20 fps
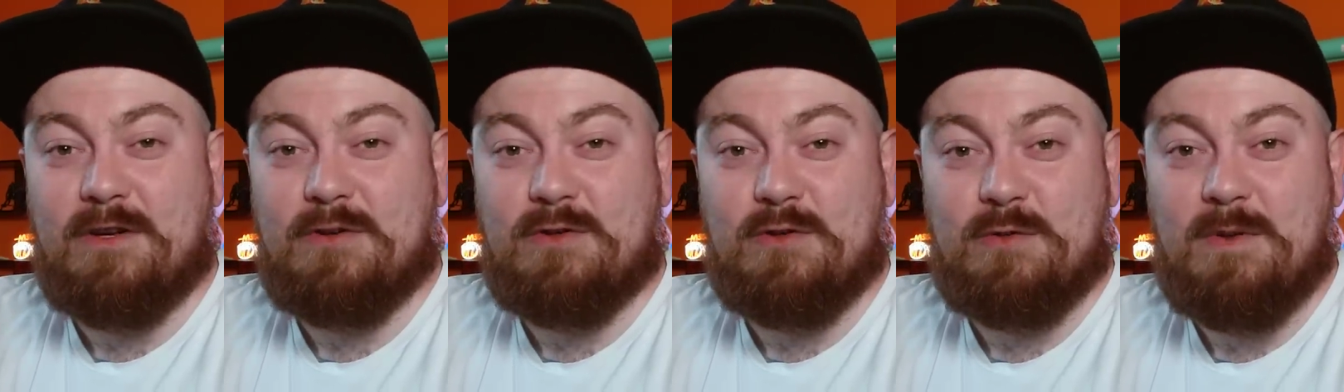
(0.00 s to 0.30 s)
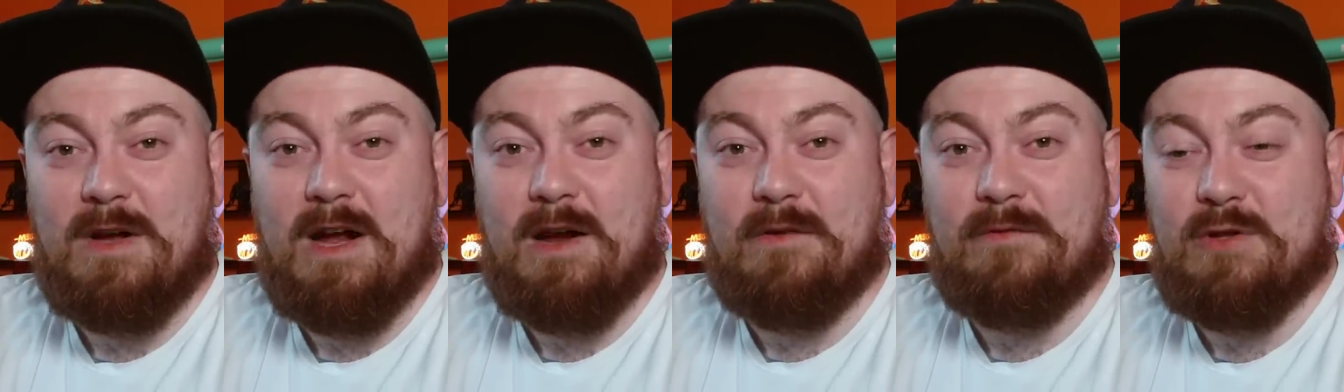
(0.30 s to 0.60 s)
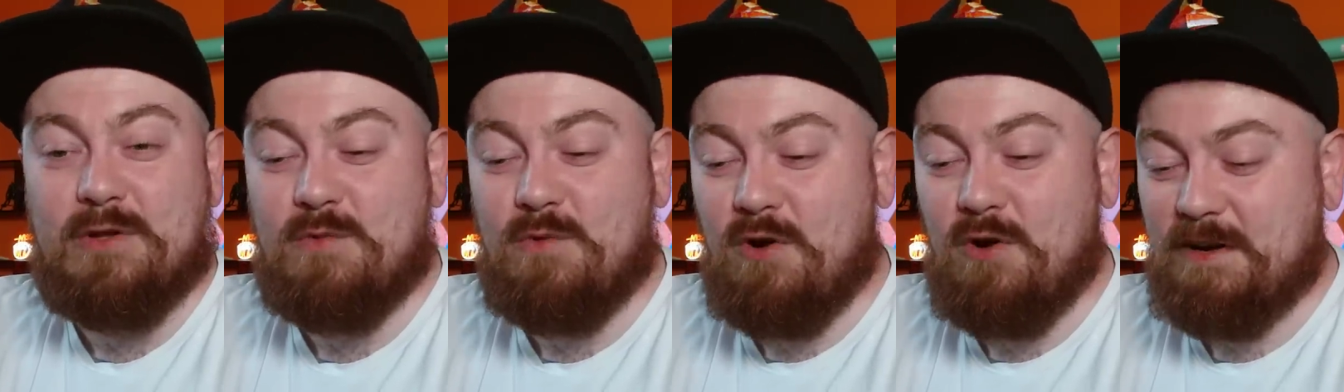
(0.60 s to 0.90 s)
Do whatever
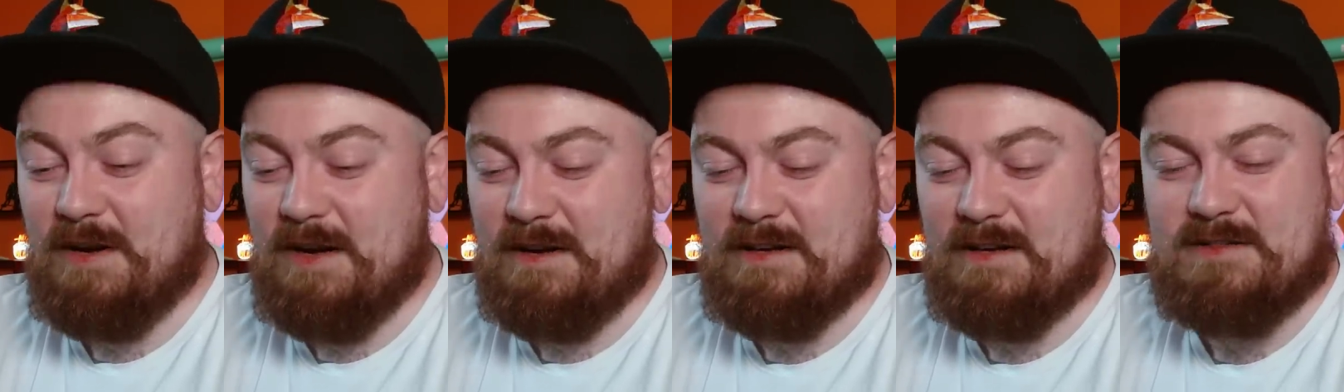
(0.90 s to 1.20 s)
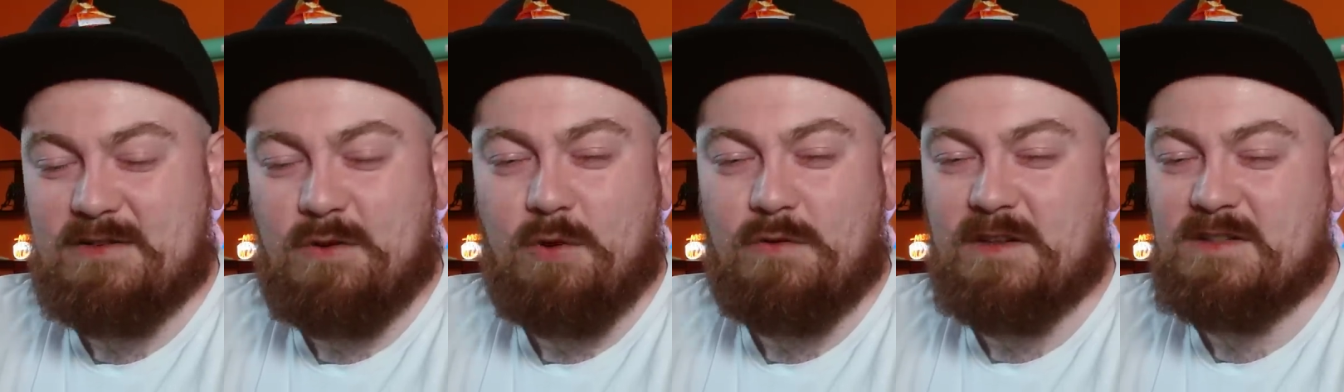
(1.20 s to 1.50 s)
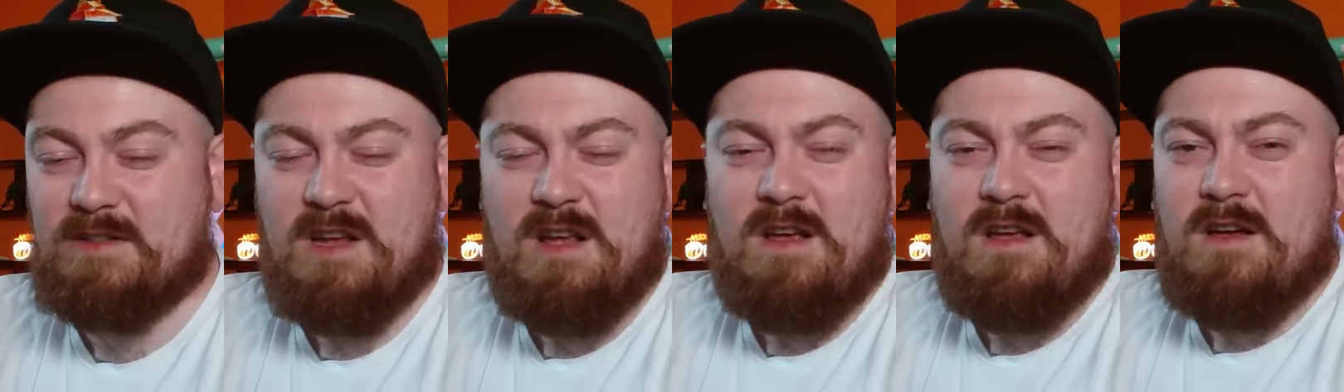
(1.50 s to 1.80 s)
you want. And it's all
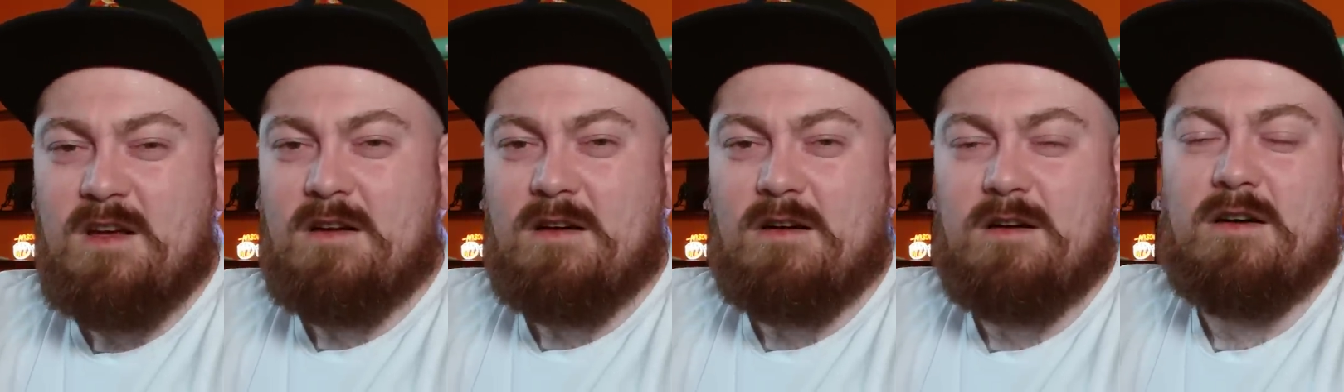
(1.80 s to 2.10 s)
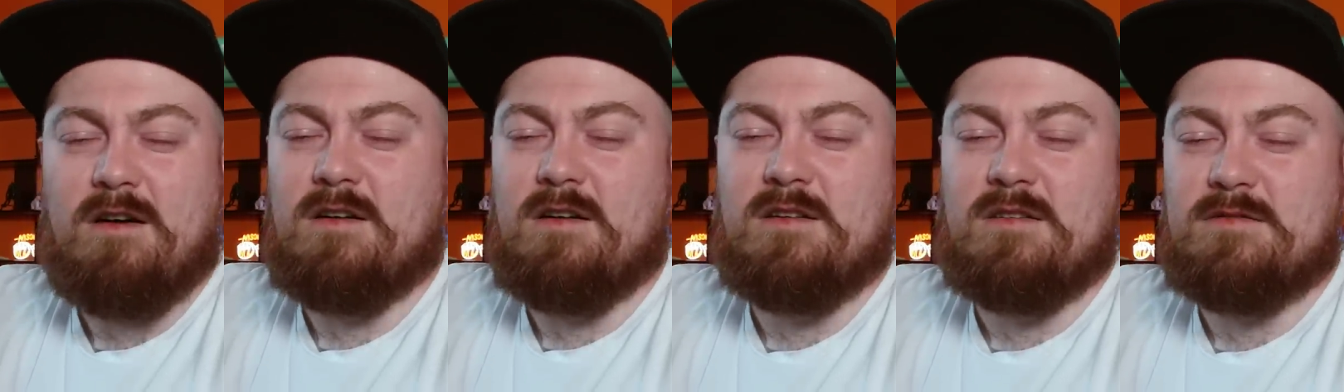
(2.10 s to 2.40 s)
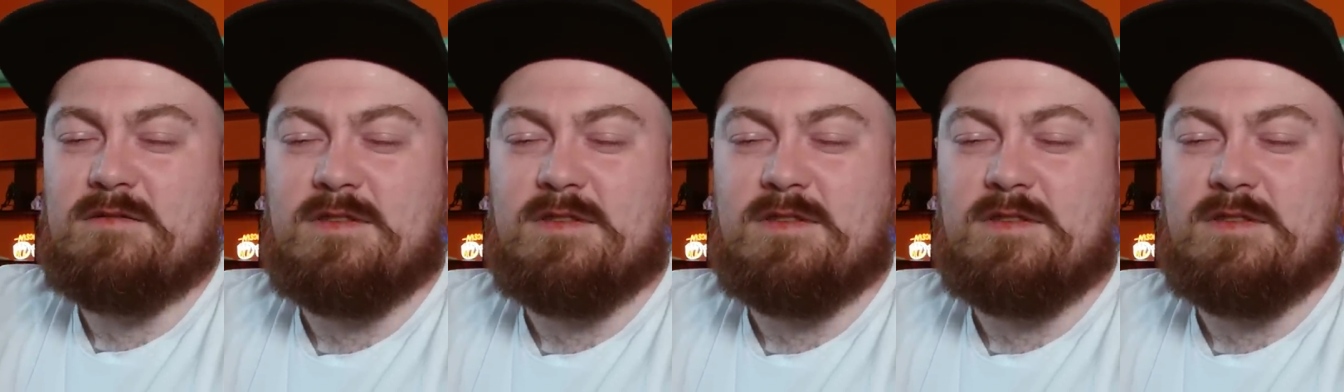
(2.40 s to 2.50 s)
this, oh,